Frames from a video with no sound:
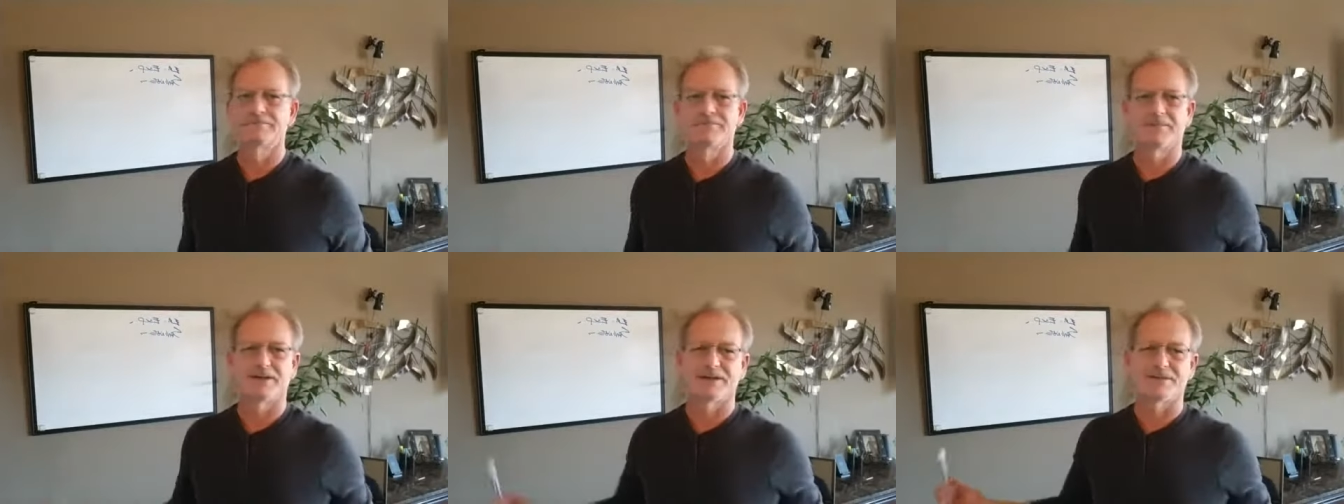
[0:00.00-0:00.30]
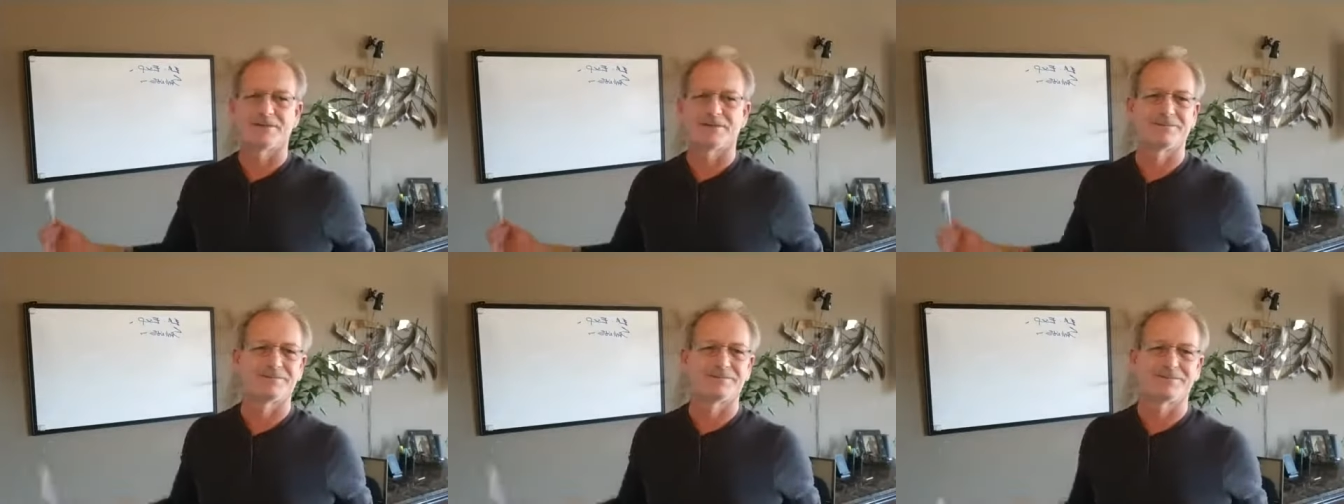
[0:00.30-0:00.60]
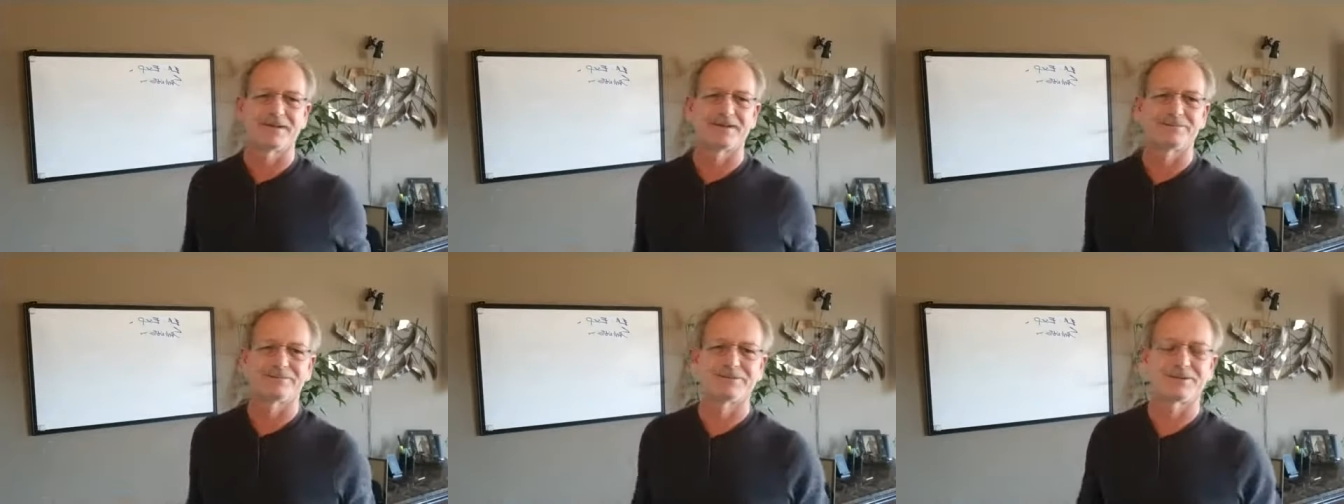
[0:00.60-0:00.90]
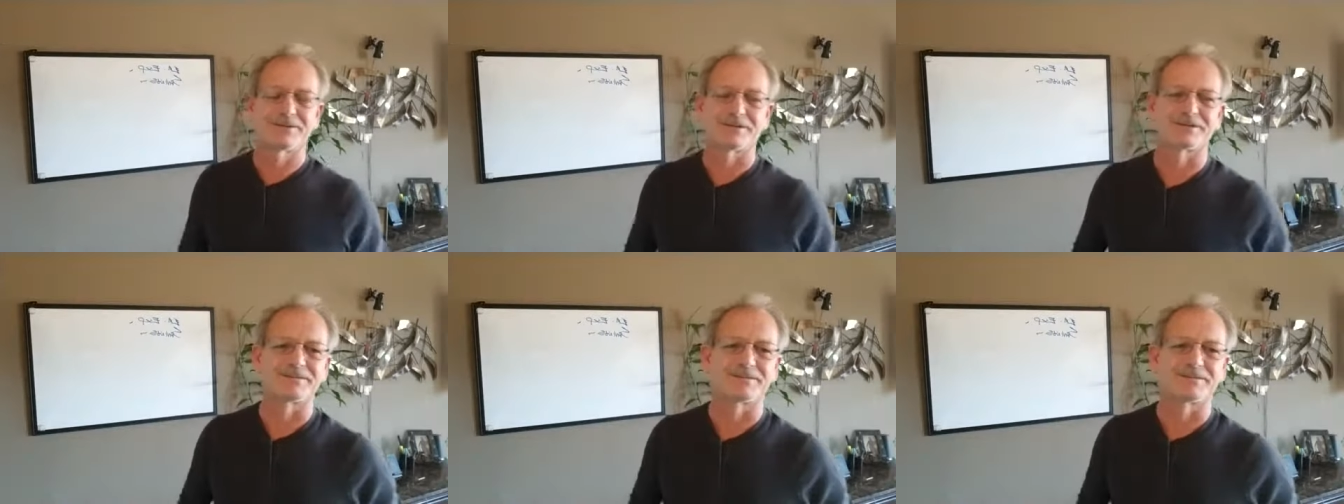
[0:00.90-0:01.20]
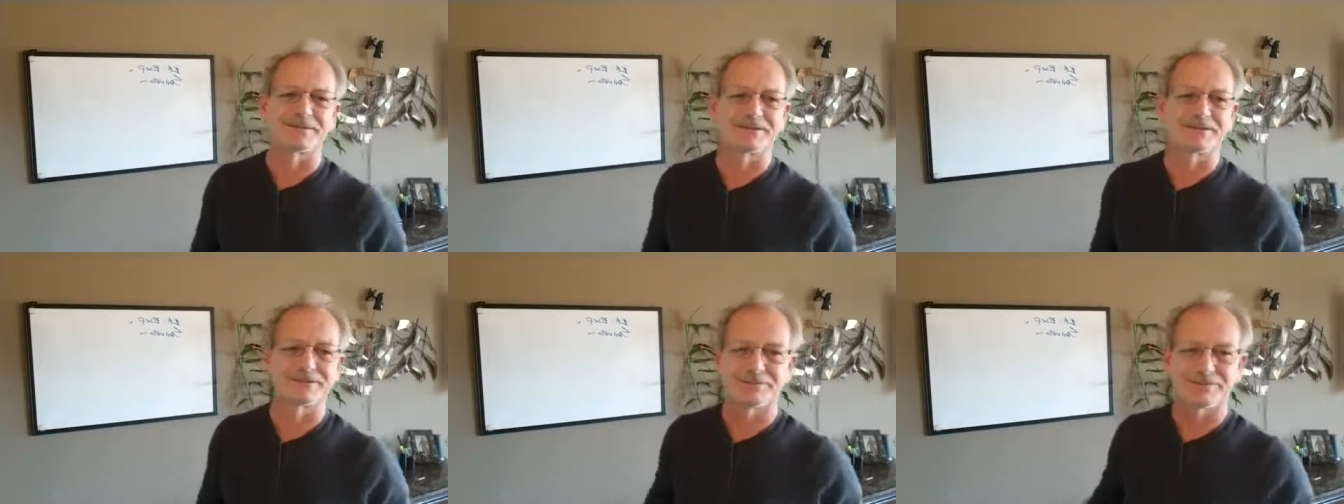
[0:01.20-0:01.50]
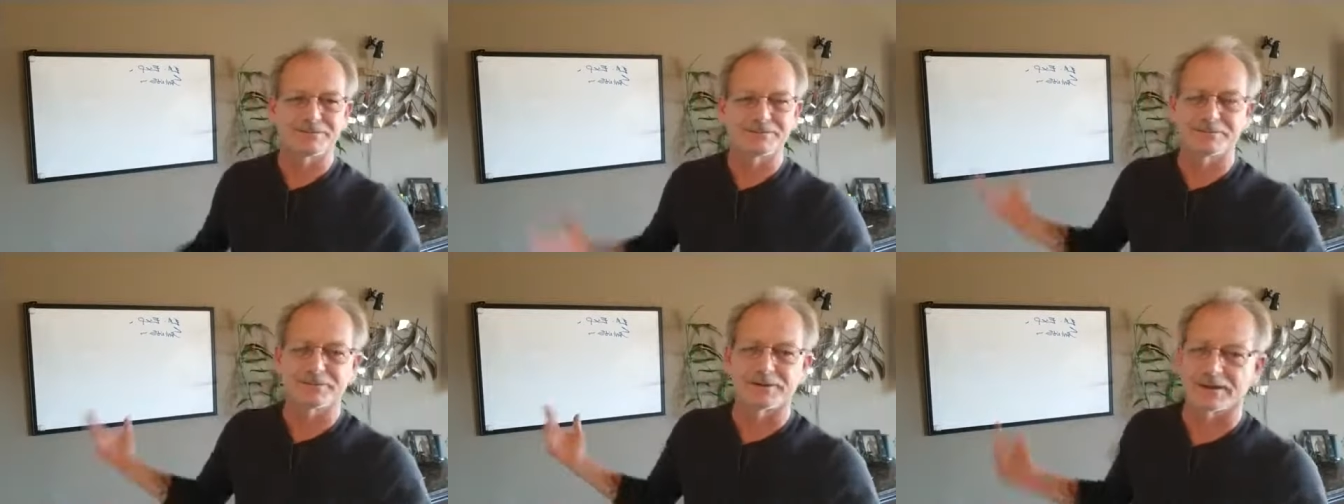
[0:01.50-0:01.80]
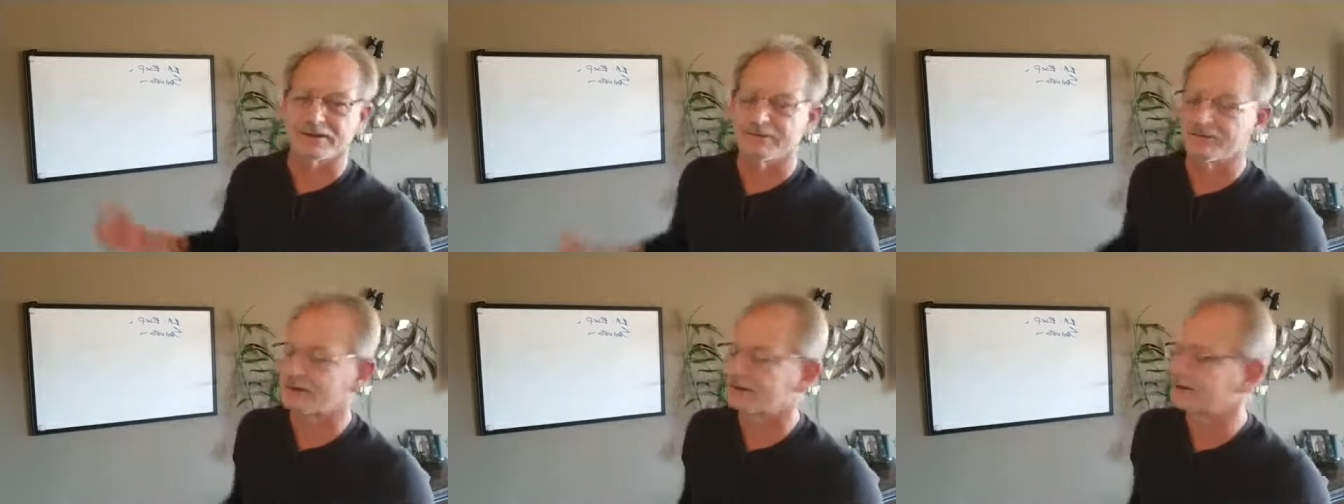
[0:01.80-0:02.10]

I think Christmas, whatever.